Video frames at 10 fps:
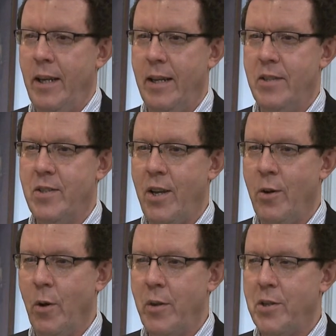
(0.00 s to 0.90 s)
and seeing
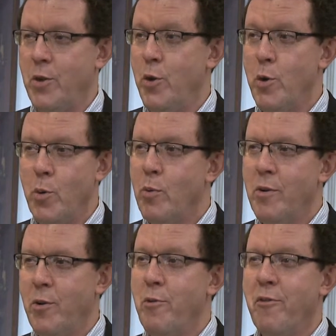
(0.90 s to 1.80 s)
all these
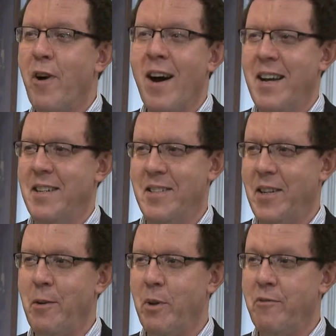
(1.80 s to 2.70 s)
new finds
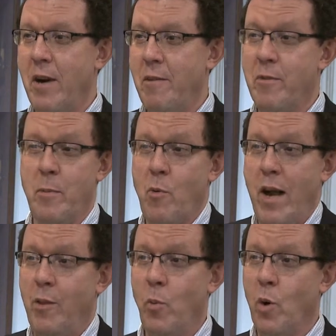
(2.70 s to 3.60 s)
that he would find from
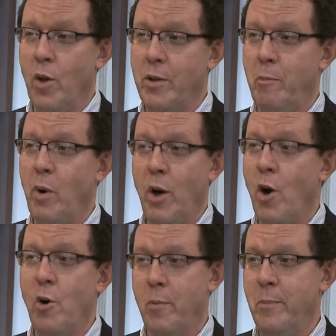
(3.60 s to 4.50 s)
around the world and bring
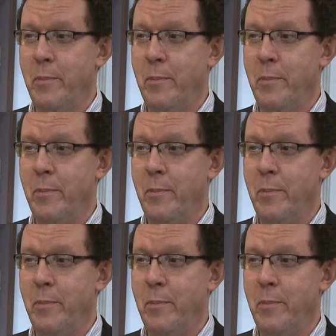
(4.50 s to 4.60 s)
home.